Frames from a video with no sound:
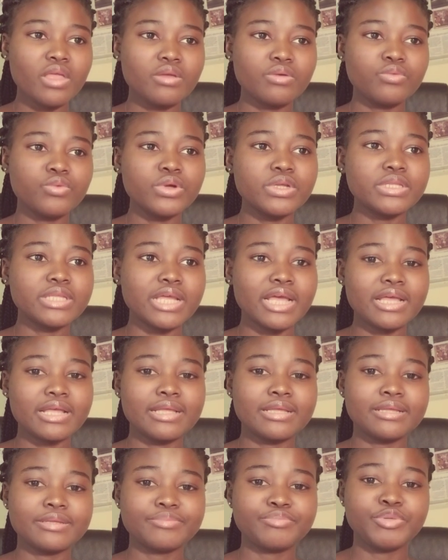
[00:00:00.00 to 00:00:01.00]
what
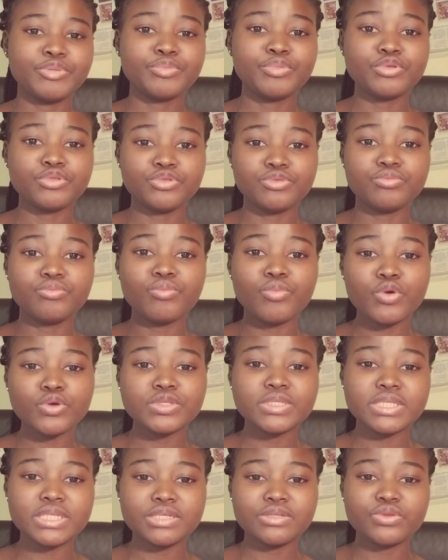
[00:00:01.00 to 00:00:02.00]
are people
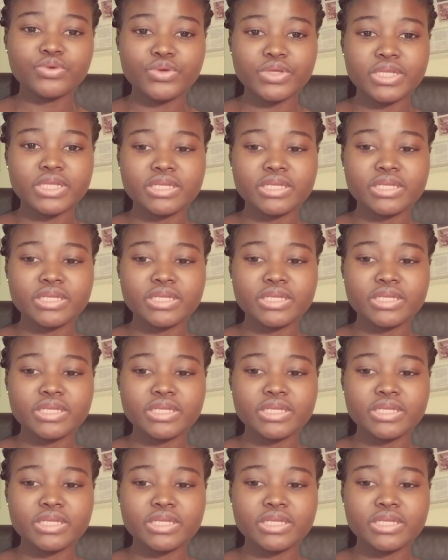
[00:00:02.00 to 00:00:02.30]
mostly doing